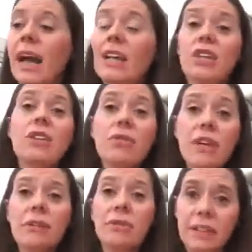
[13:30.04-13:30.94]
Actually,
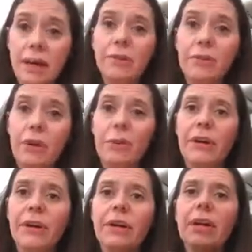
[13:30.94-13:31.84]
three different types of
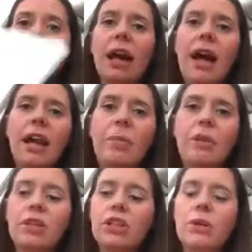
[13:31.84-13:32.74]
artwork. And I'm
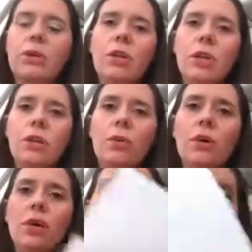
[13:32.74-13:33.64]
going to show you
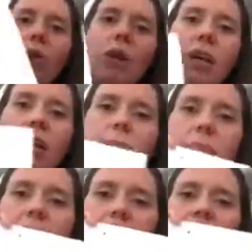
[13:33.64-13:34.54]
cutting Mr.